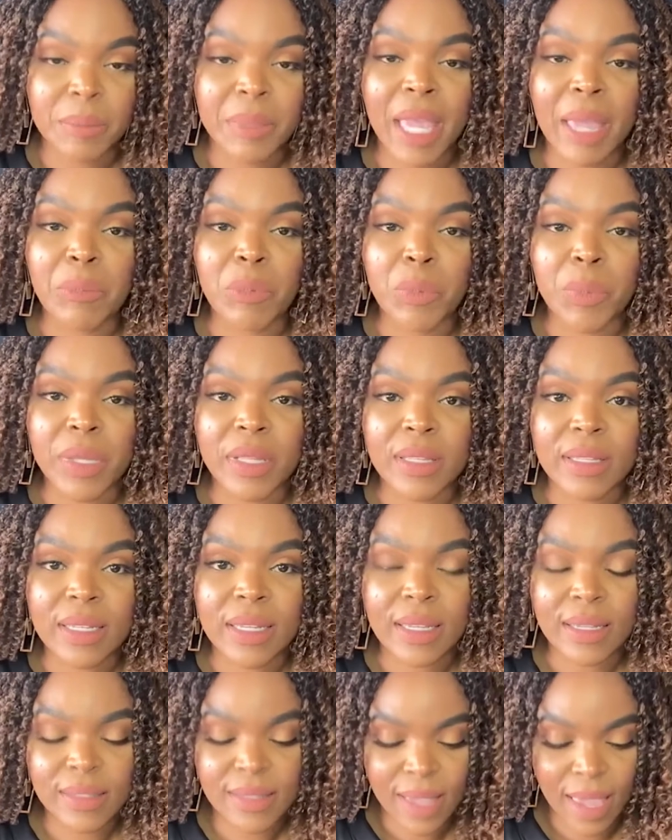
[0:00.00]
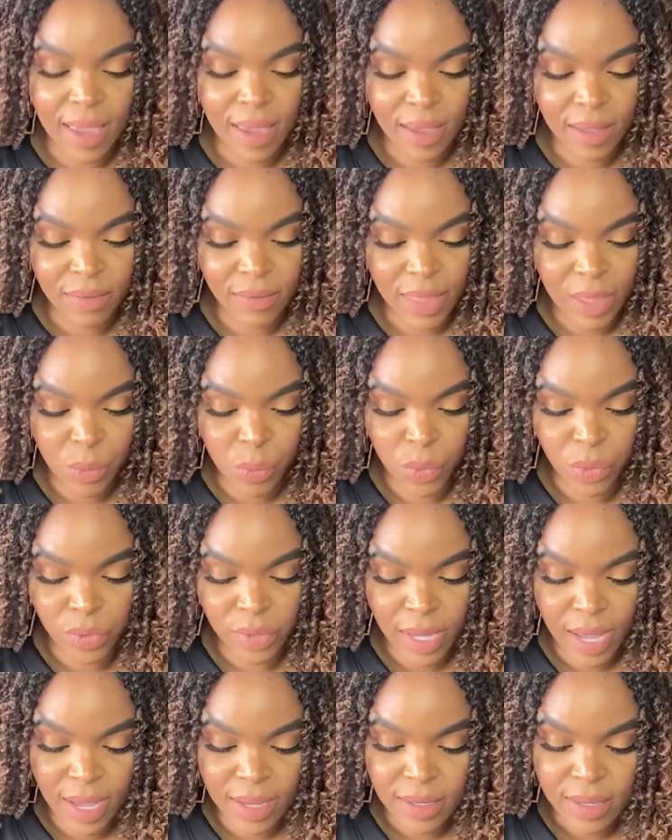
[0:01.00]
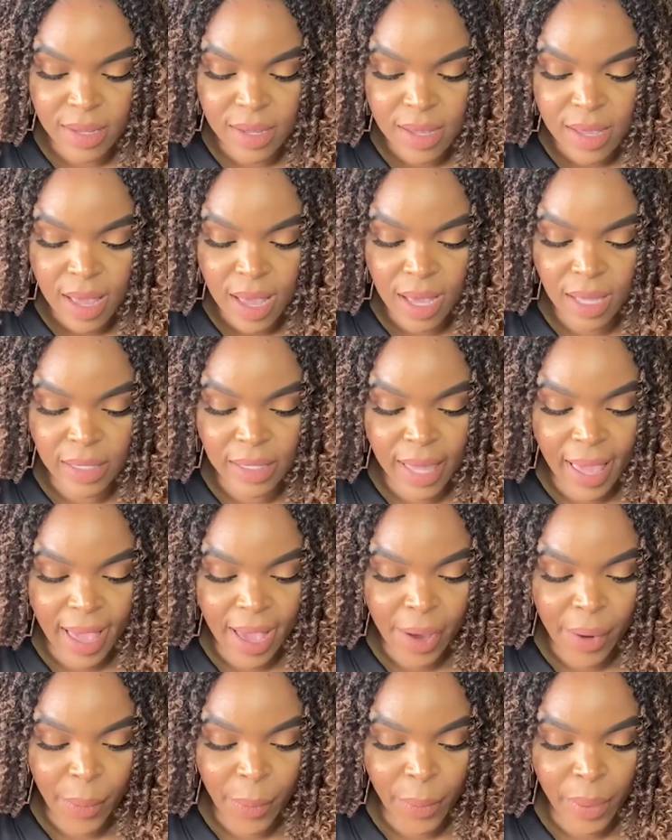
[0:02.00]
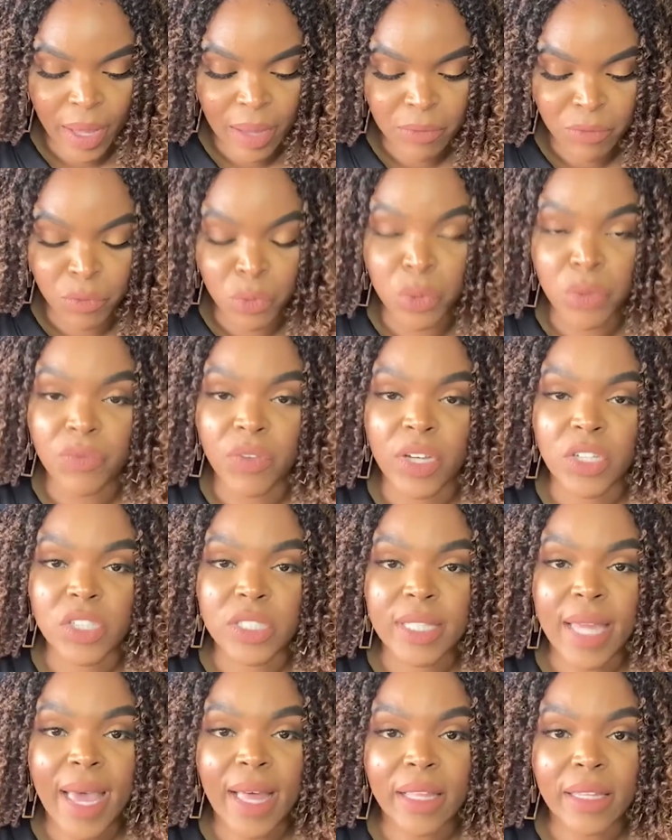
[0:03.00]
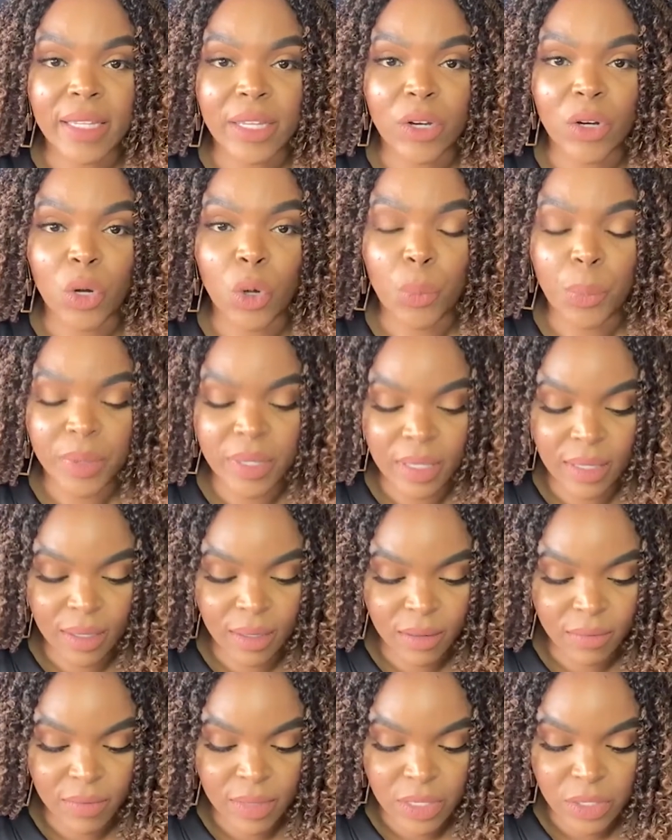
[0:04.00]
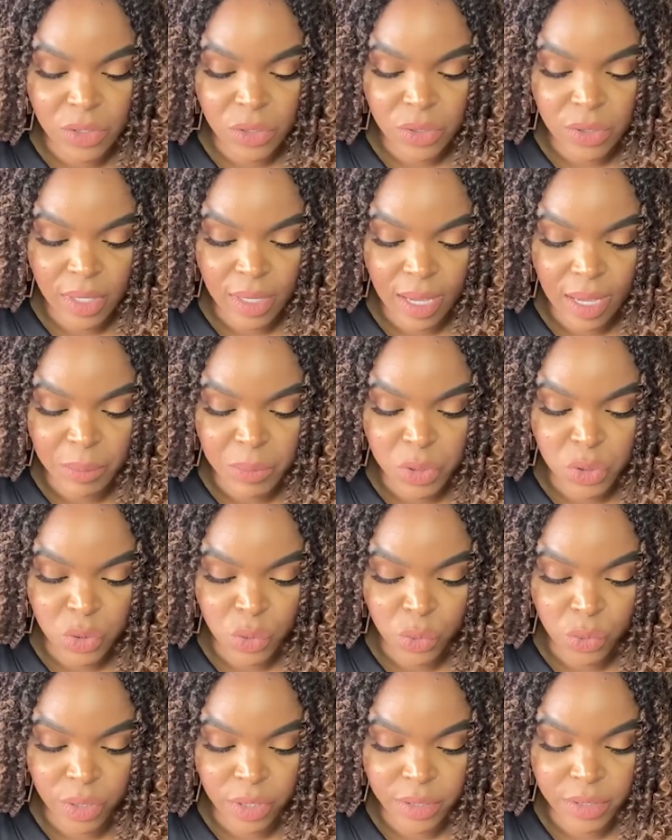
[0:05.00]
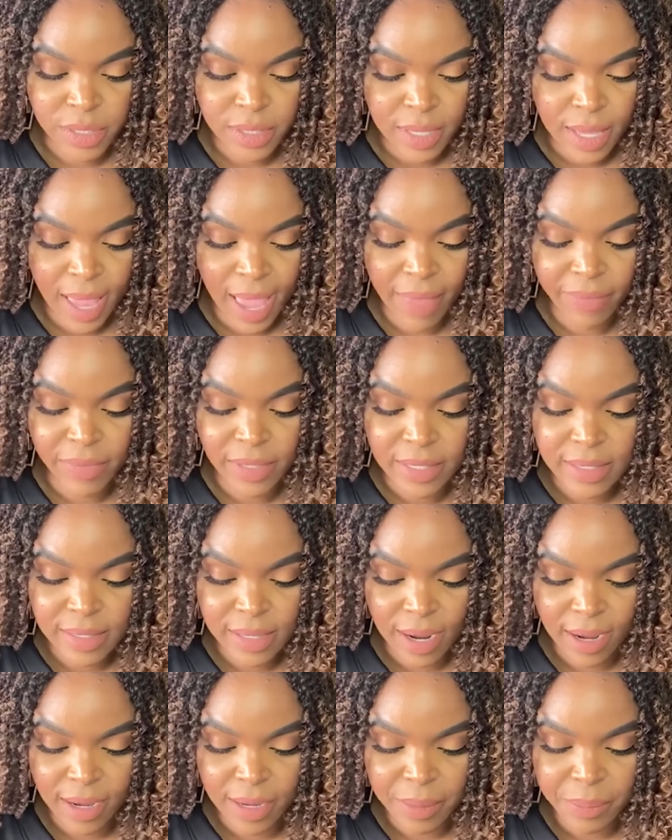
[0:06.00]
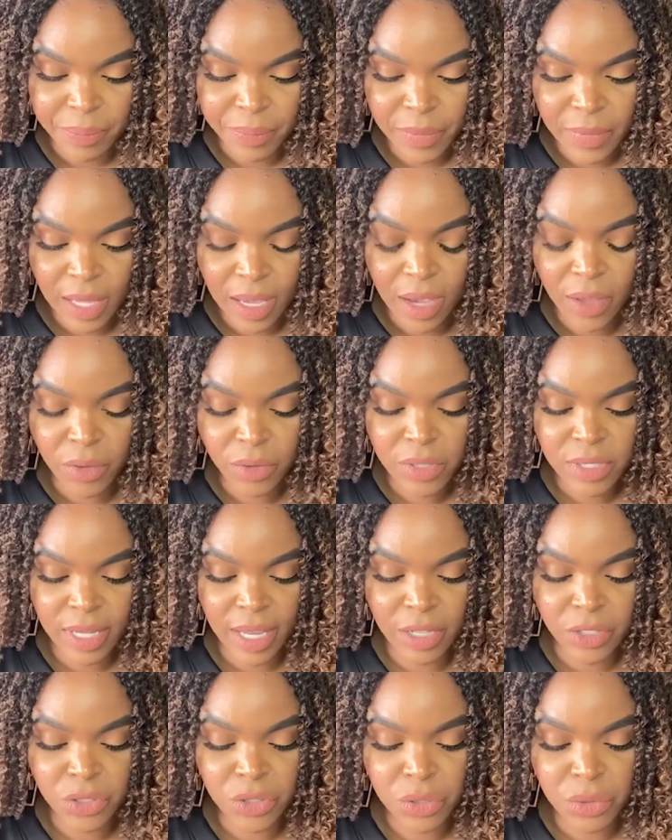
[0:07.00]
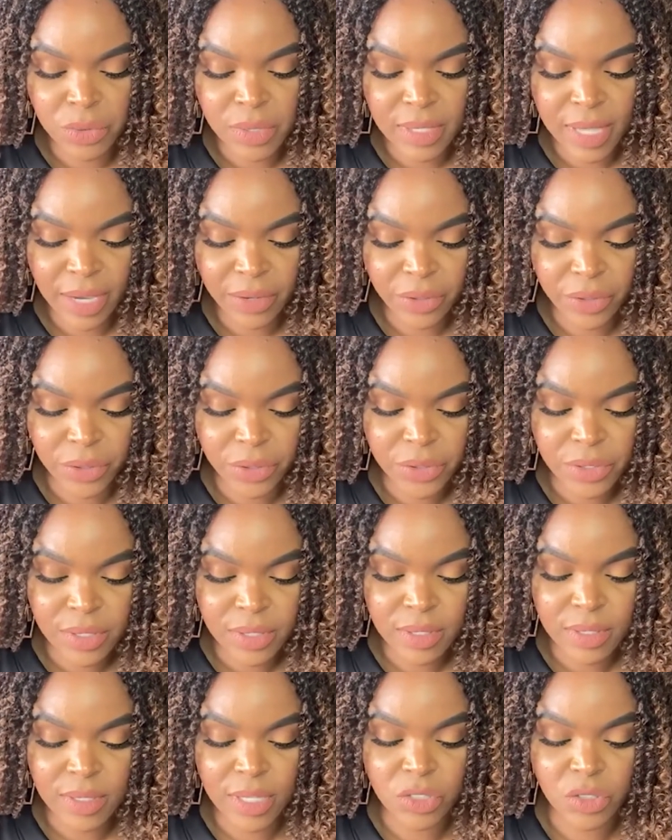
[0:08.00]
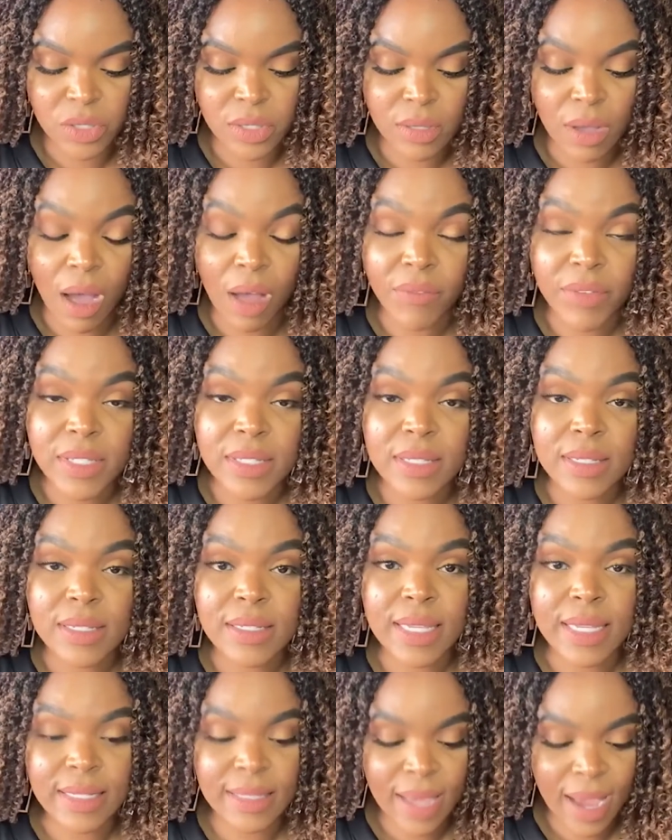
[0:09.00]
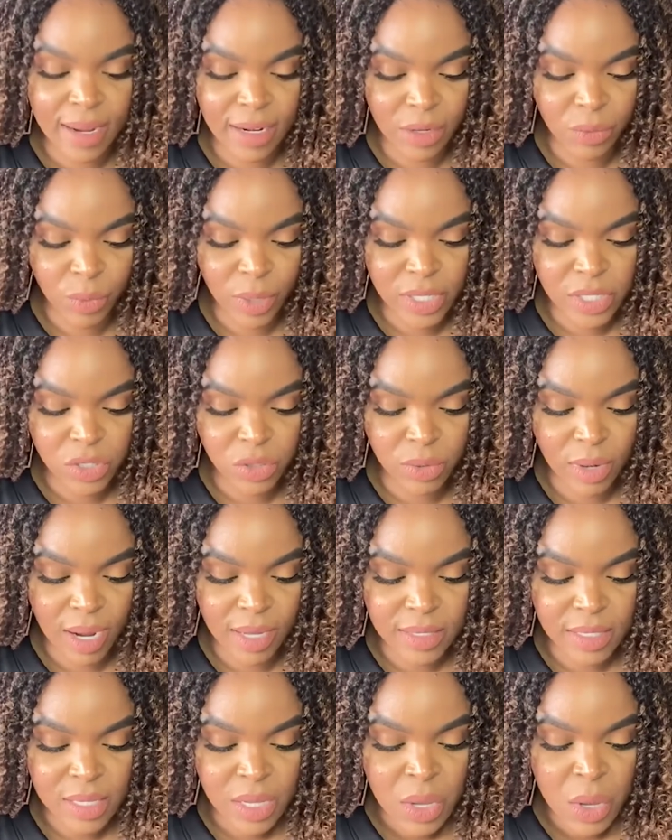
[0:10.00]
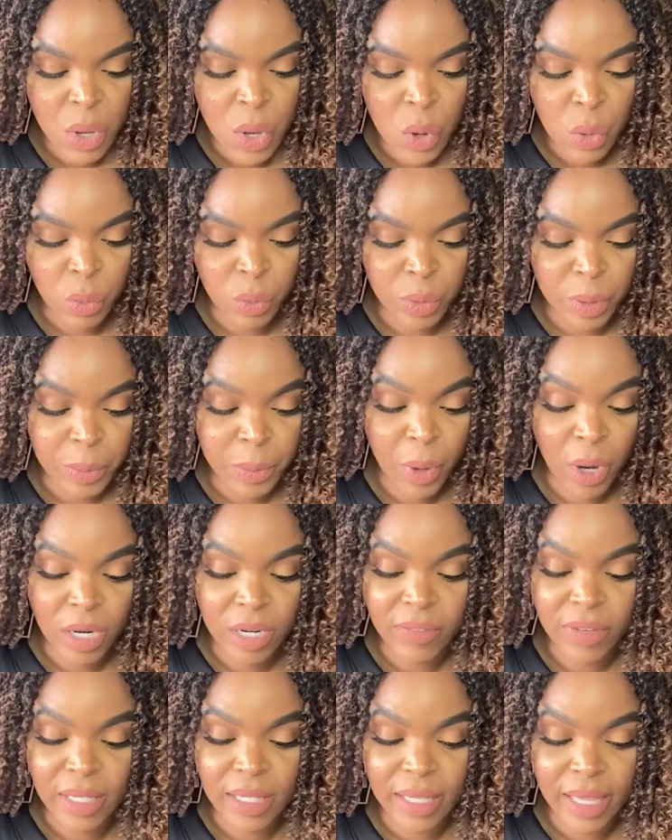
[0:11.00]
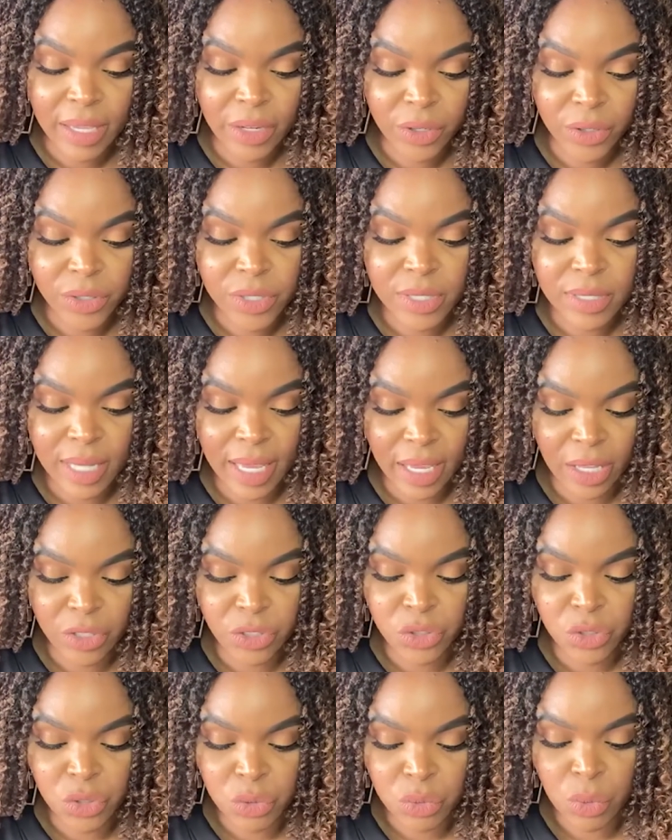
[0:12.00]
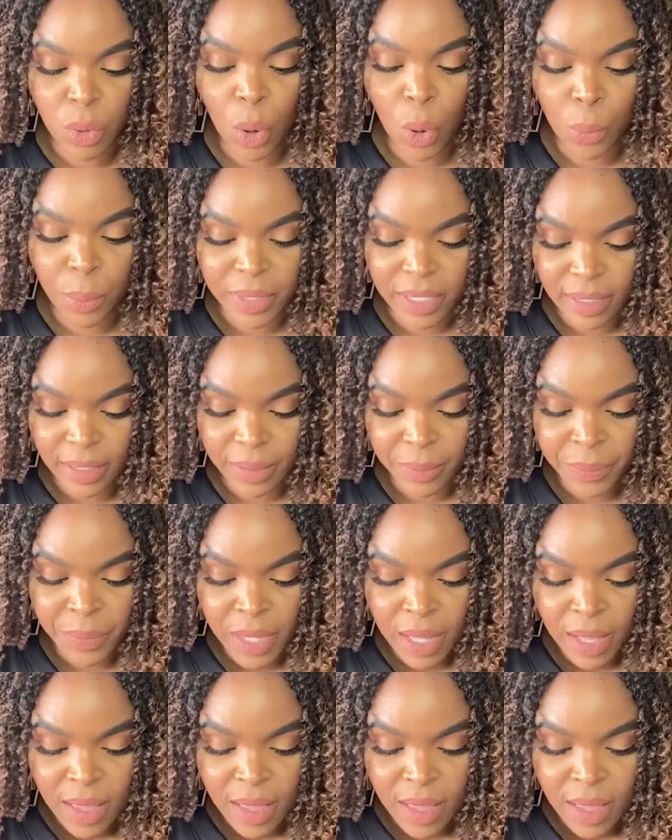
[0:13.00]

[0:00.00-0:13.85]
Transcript: capabilities, and they will not allow full functionality or opening of these stores at this time. Other stage 2 sectors, such as offices and dine-in restaurants, will be part of a later stage 2 opening.